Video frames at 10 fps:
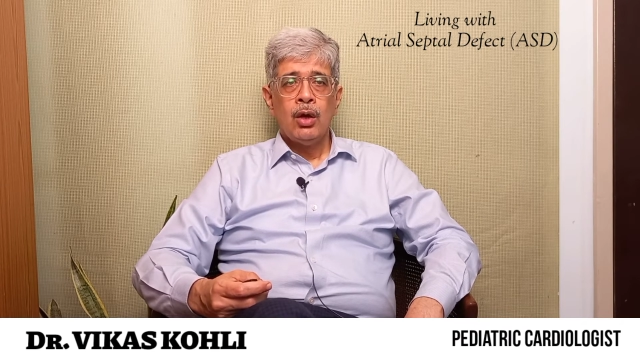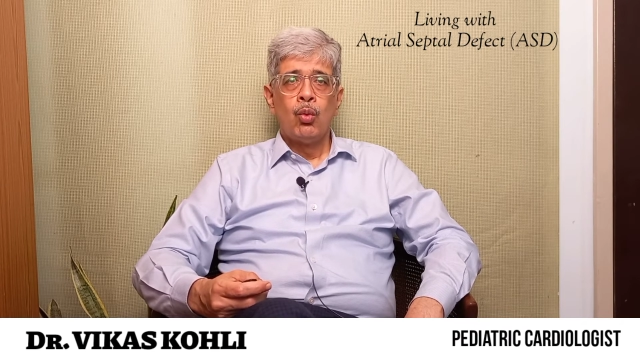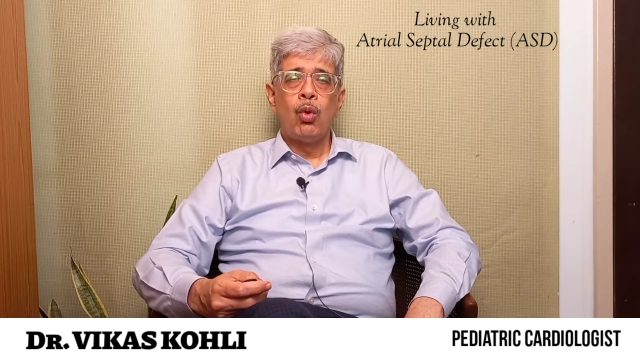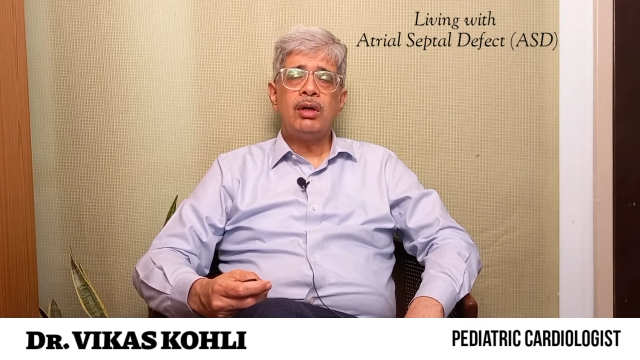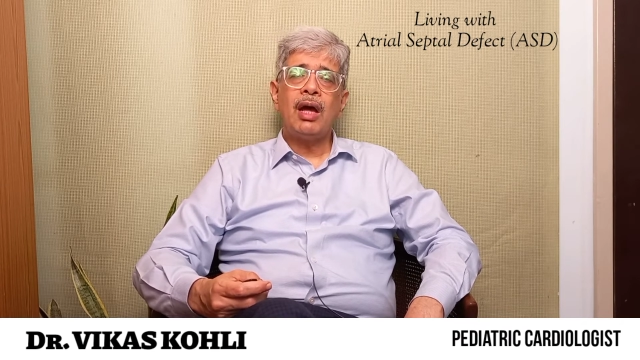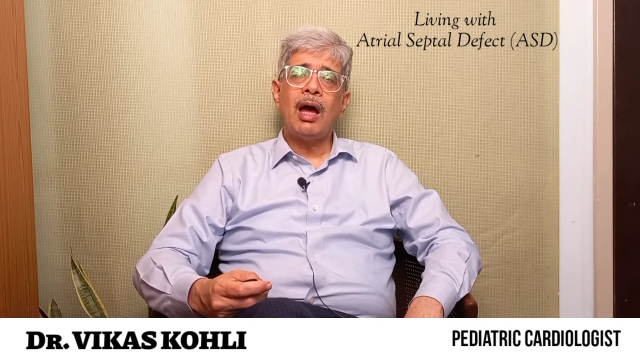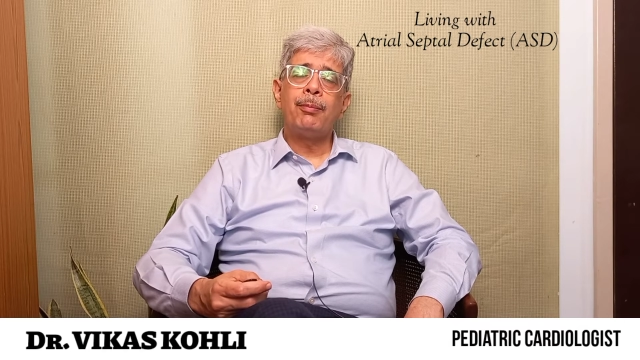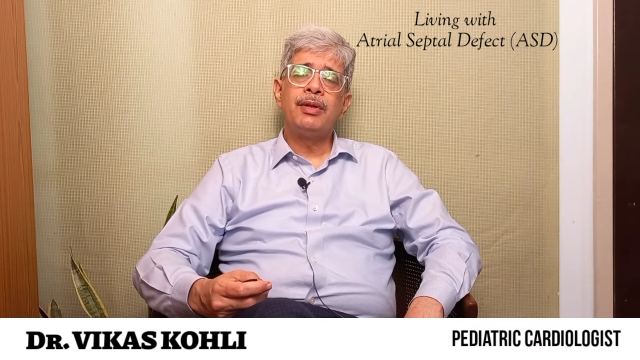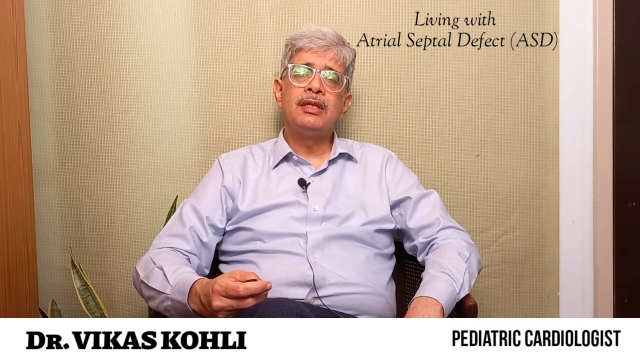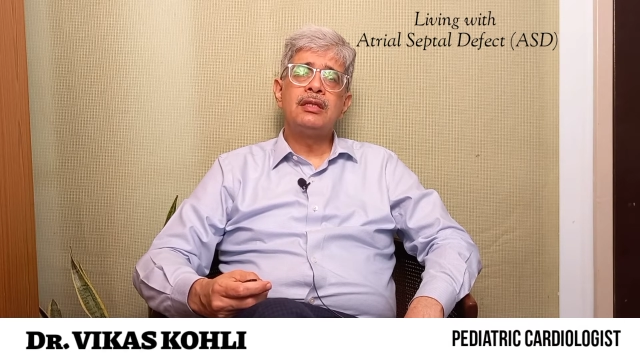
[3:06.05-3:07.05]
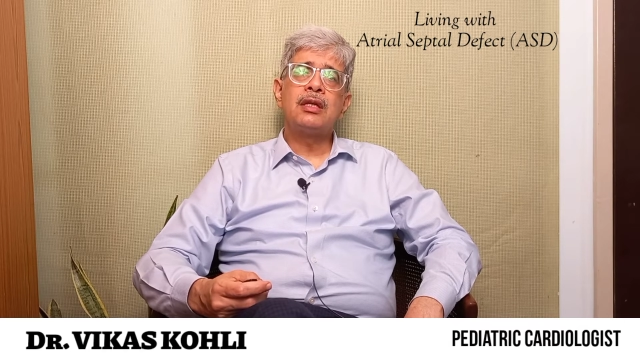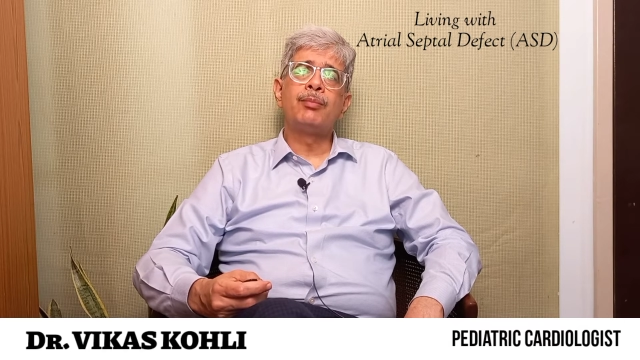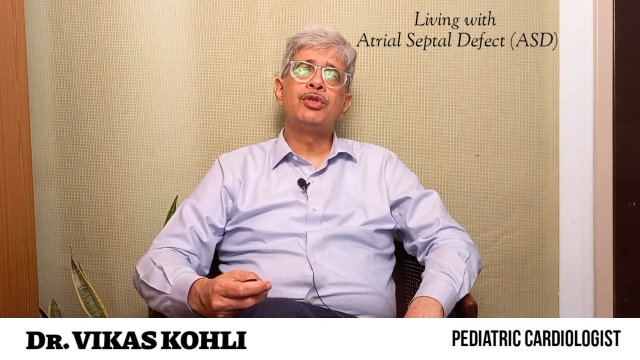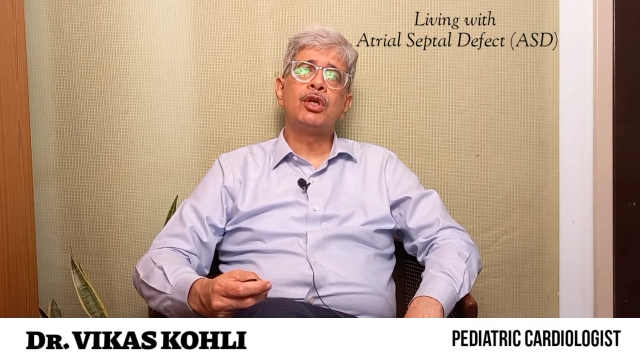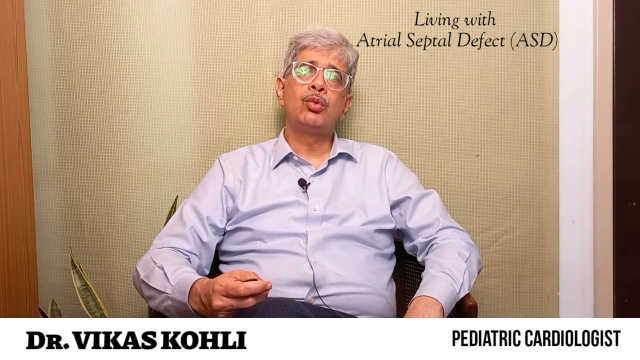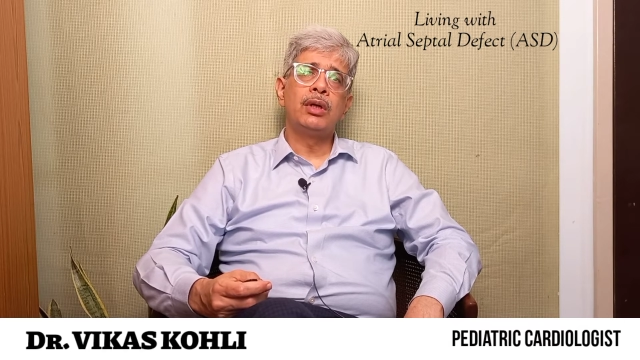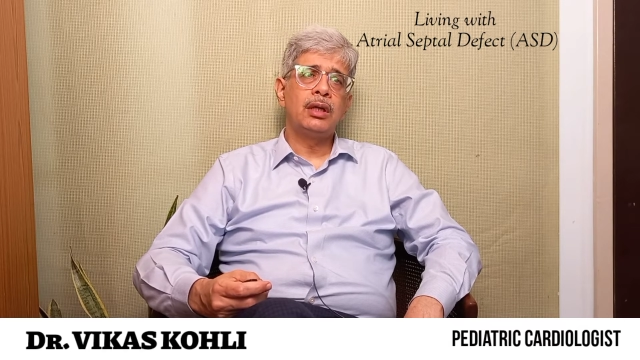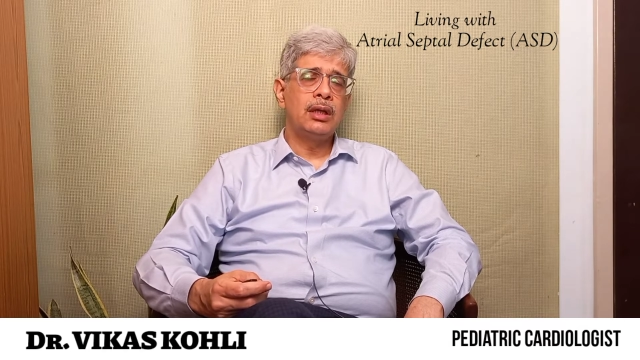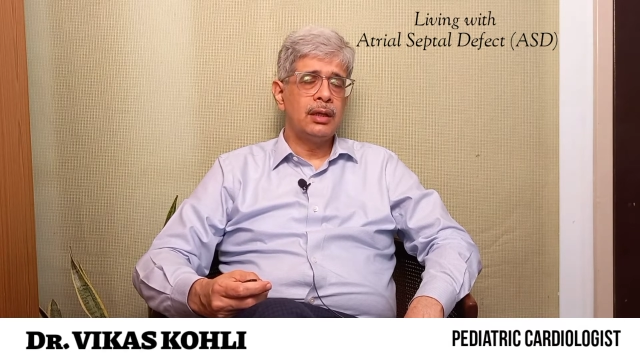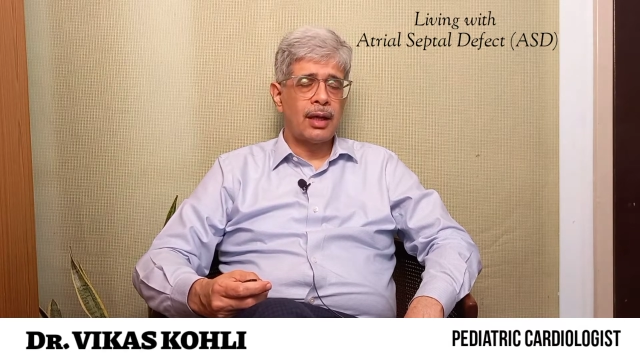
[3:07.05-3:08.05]
What happens
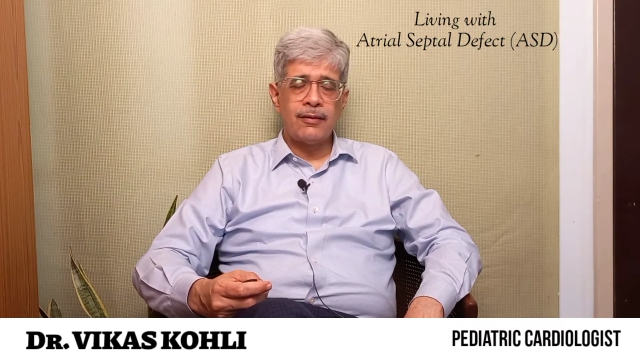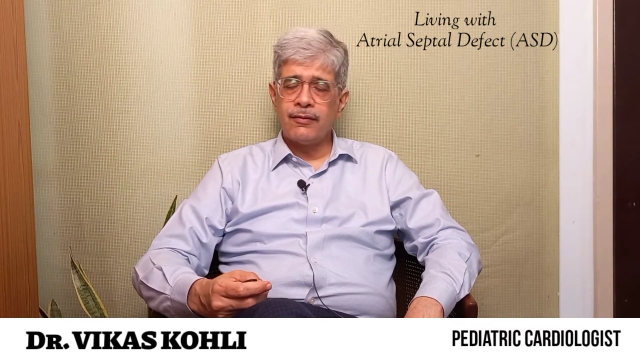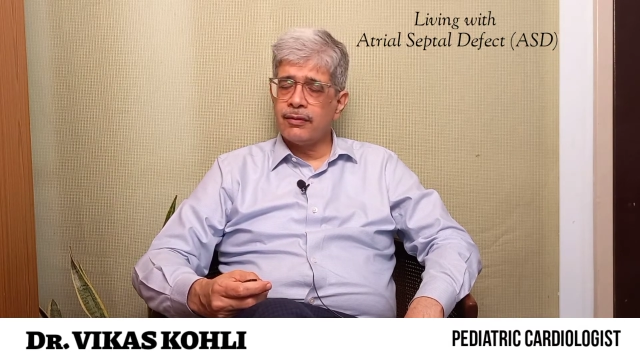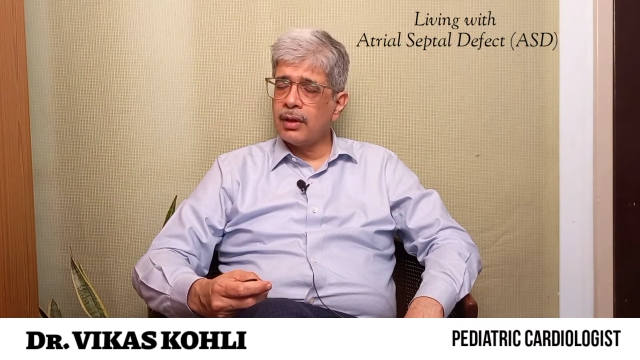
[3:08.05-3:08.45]
subsequently in life?